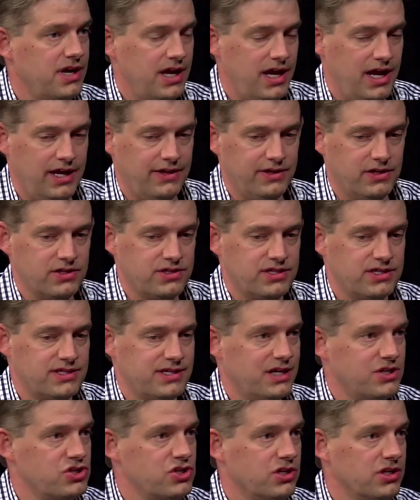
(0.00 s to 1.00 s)
And there's
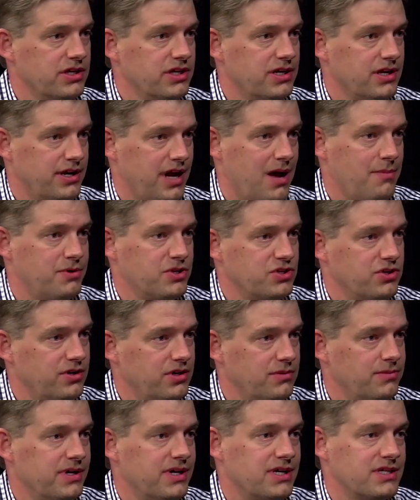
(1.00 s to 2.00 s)
essentially an
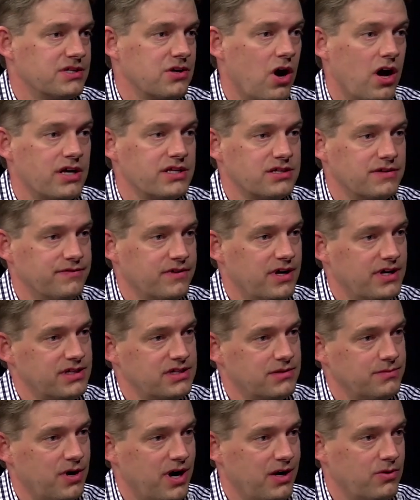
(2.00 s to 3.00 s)
opportunity because cost of
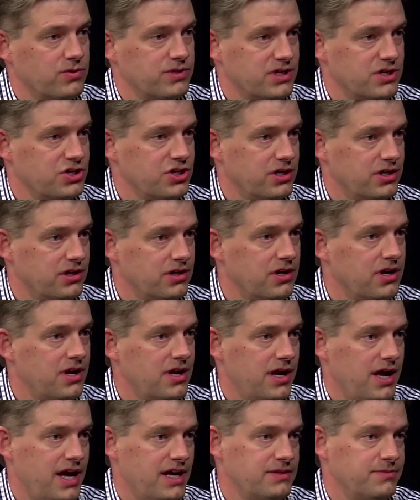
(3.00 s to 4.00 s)
customer acquisition
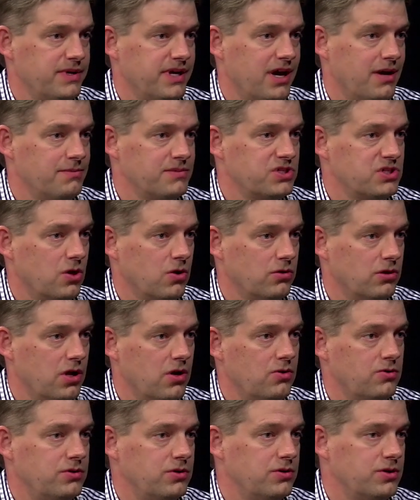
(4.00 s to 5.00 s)
has become so
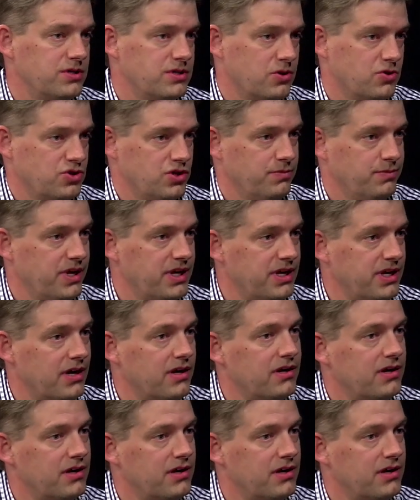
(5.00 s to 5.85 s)
low due to social media.